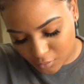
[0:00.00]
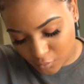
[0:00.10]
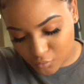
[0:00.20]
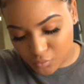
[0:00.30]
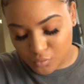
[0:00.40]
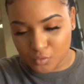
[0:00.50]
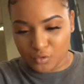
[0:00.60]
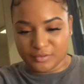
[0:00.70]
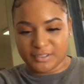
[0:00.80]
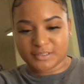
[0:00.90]

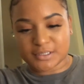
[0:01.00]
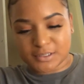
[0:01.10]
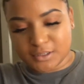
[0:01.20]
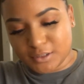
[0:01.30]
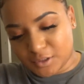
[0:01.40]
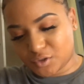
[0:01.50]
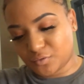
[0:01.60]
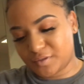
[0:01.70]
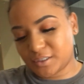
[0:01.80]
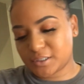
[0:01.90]
ooh, this is good. So
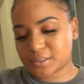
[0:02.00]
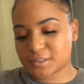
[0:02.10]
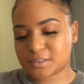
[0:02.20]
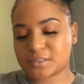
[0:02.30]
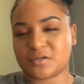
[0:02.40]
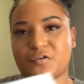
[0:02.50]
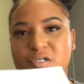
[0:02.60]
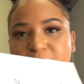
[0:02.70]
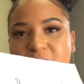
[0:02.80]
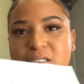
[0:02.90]
this, the first
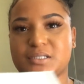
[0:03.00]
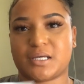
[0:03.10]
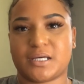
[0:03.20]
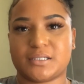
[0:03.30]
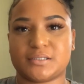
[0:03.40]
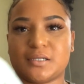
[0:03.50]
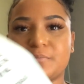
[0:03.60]
page says,